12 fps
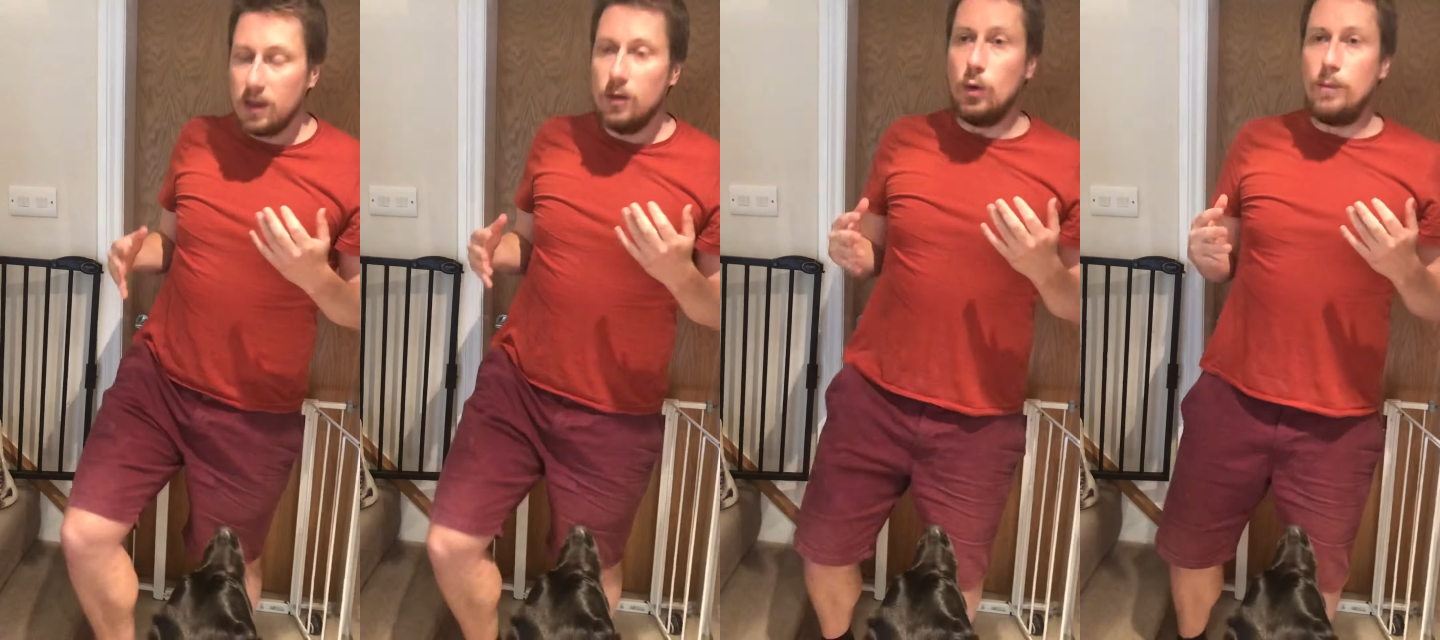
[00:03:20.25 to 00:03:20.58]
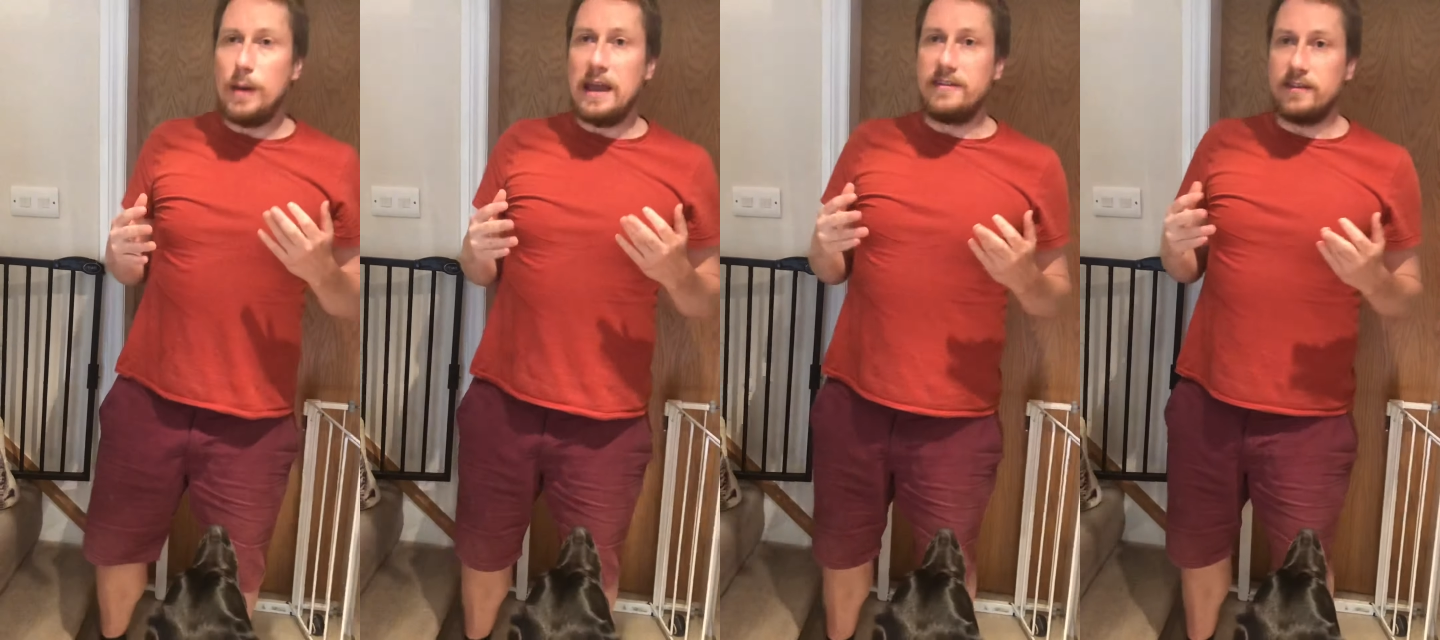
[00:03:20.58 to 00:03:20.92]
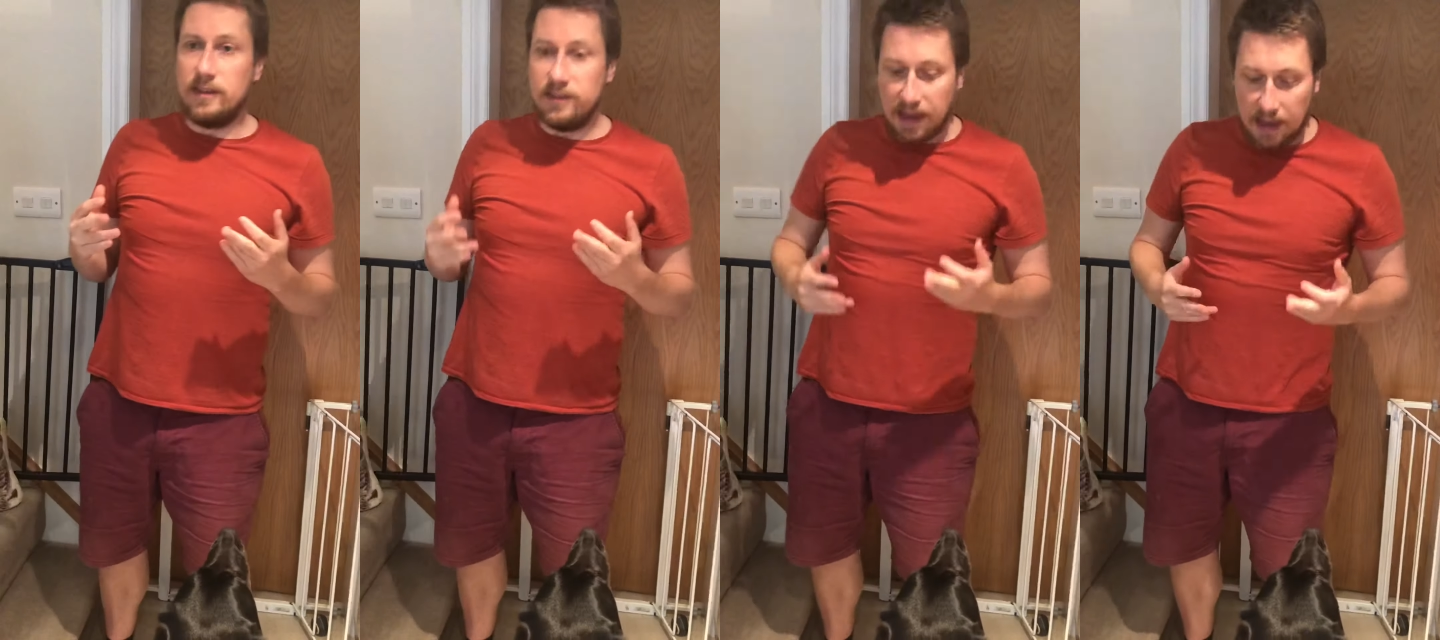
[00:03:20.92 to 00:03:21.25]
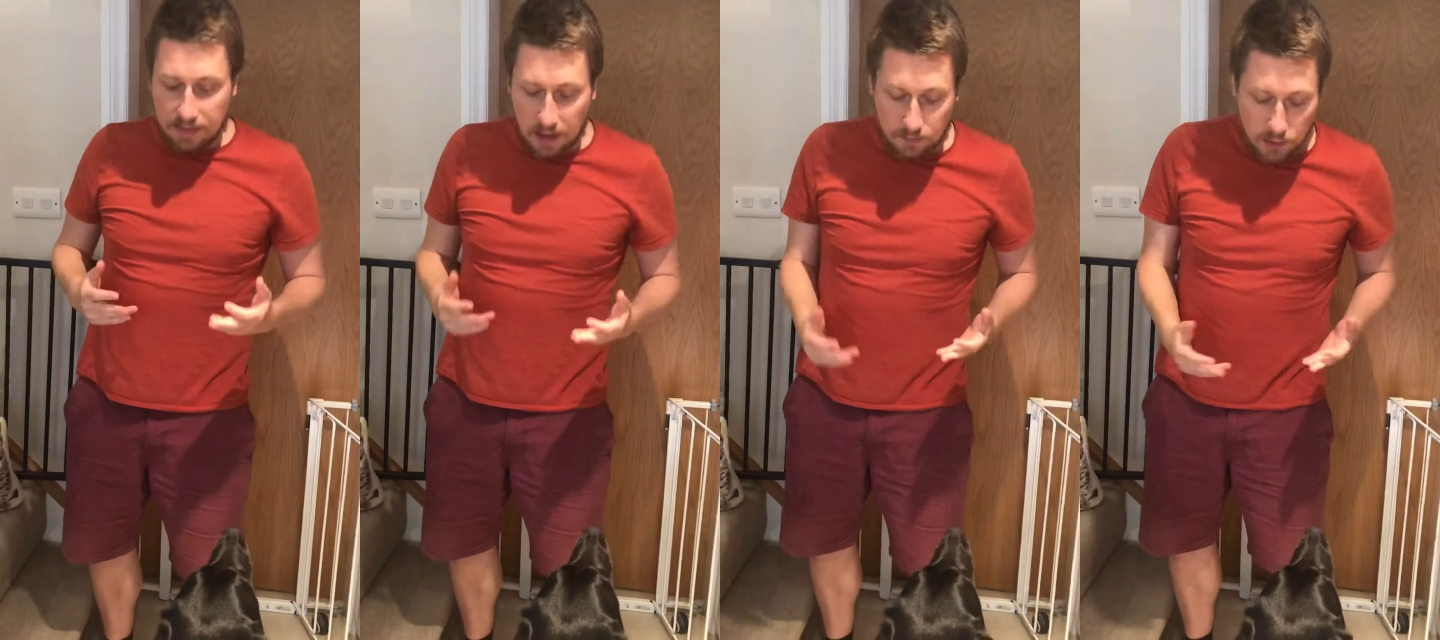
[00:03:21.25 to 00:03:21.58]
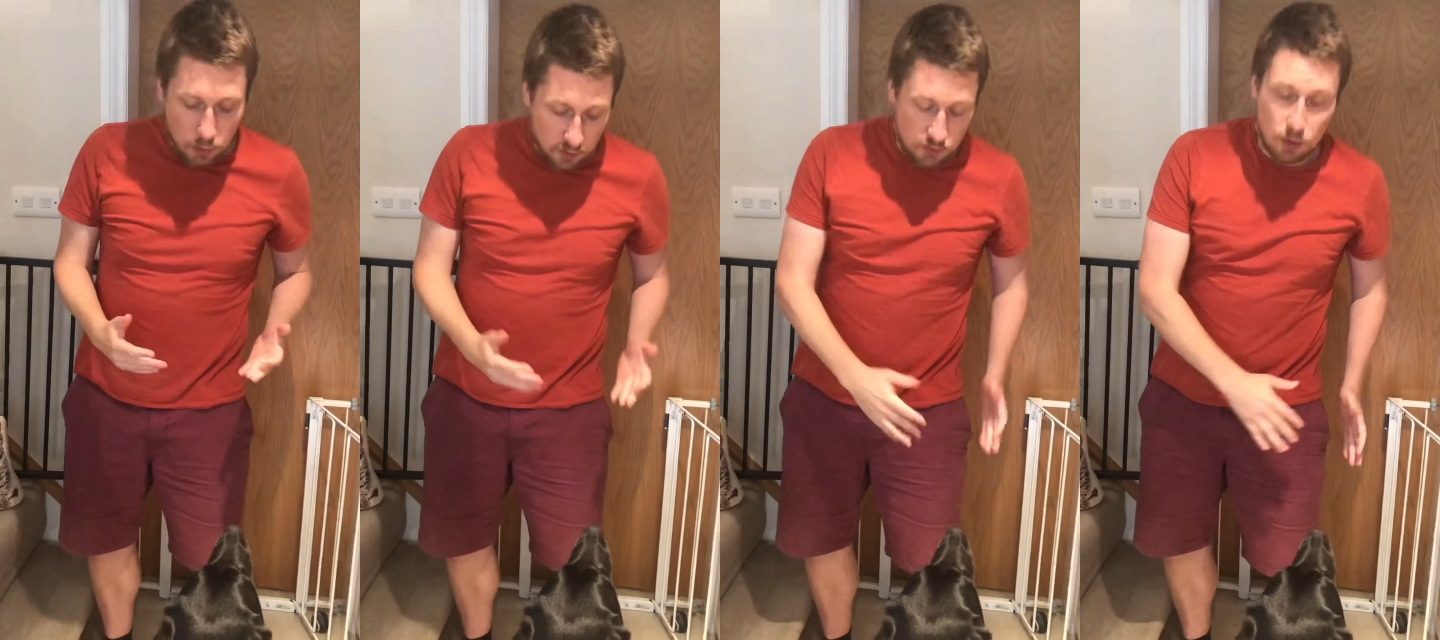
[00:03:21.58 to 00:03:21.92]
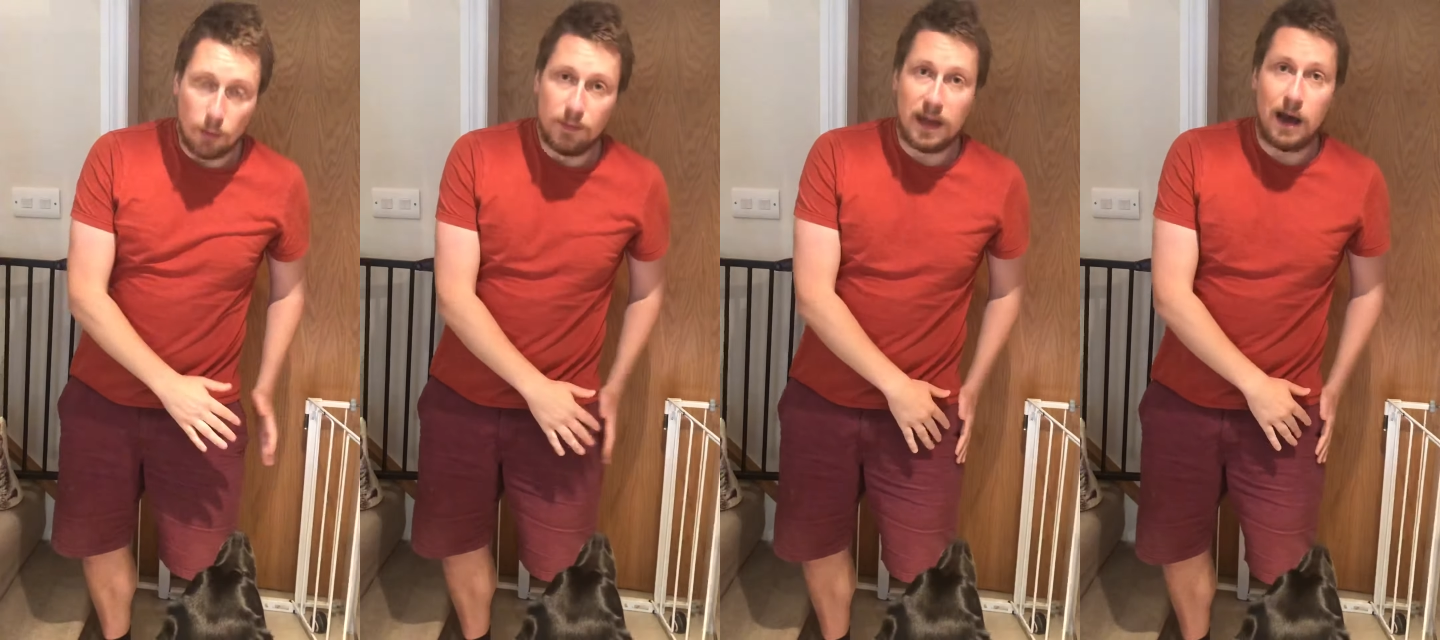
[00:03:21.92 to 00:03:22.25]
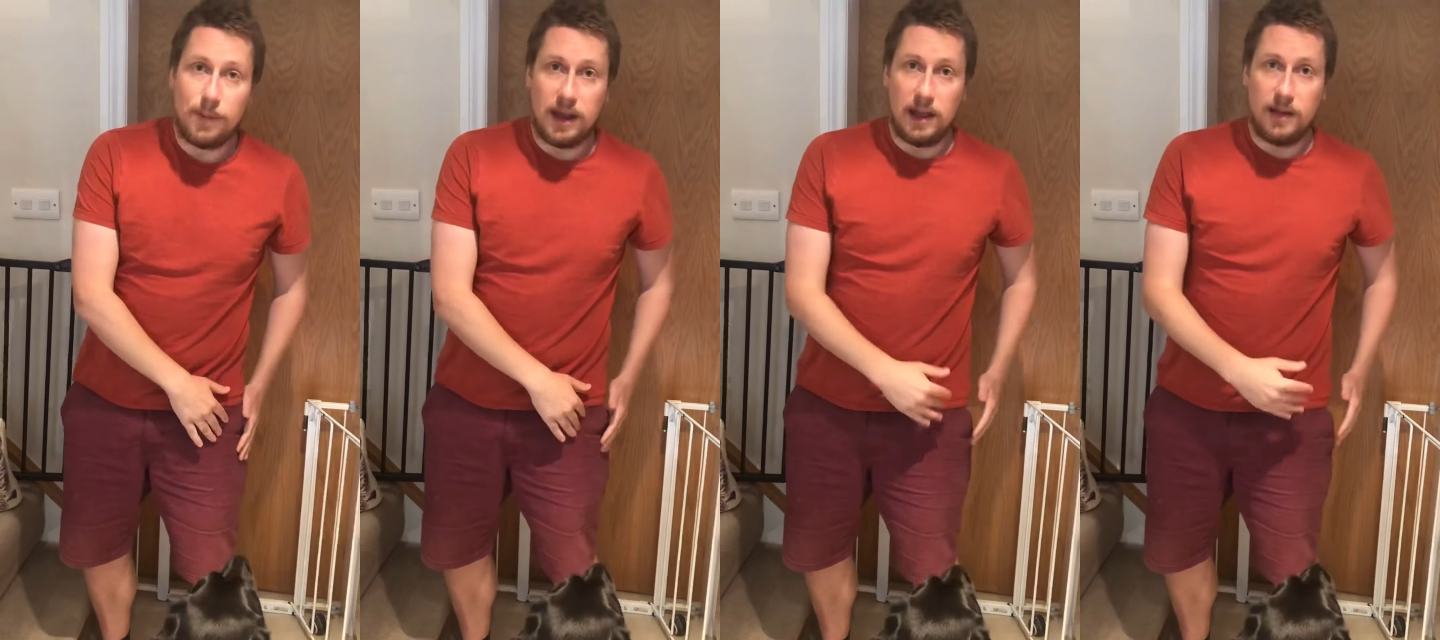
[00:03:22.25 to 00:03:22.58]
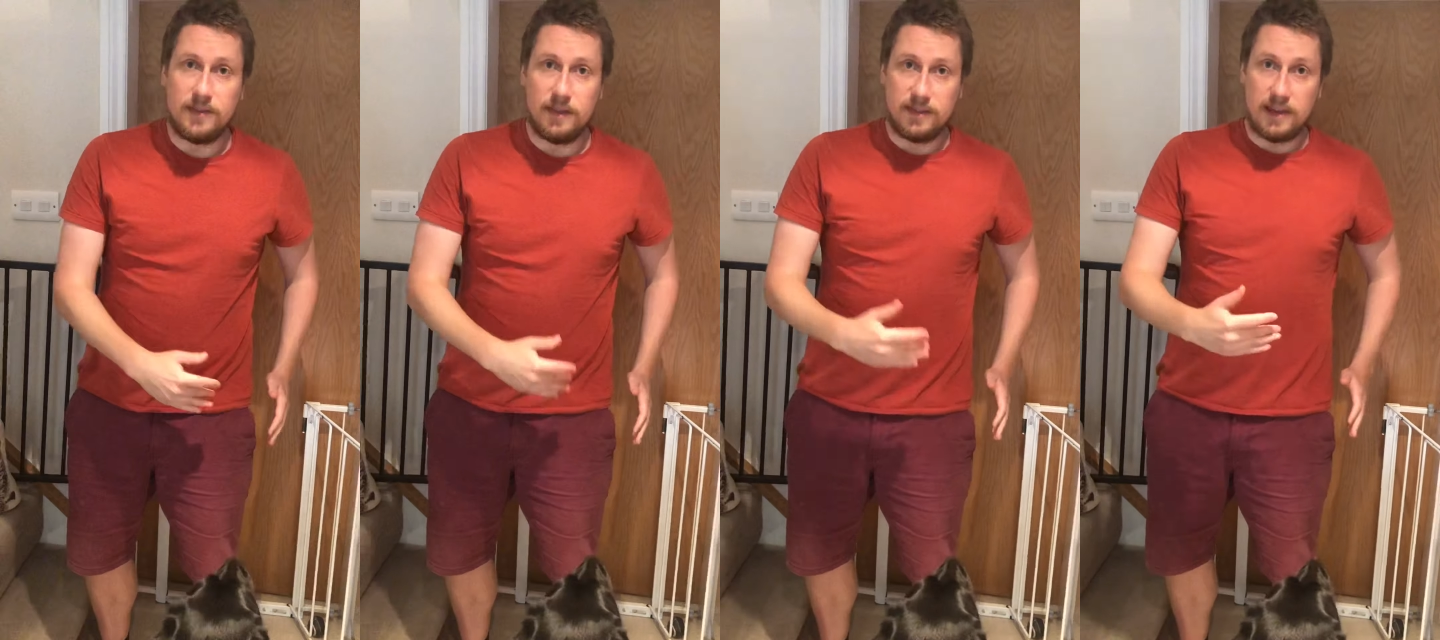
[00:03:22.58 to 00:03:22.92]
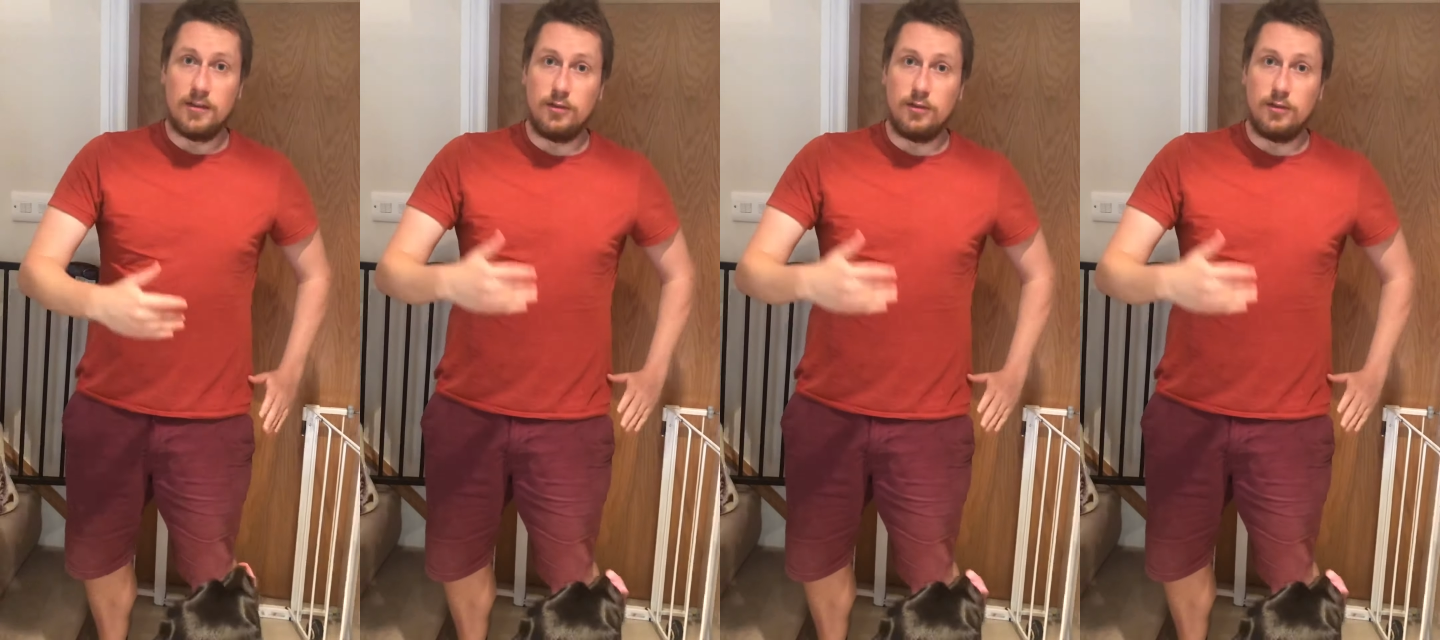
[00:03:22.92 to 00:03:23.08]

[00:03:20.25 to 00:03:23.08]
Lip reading: we're basically saying that if you just come down by a left-hand side,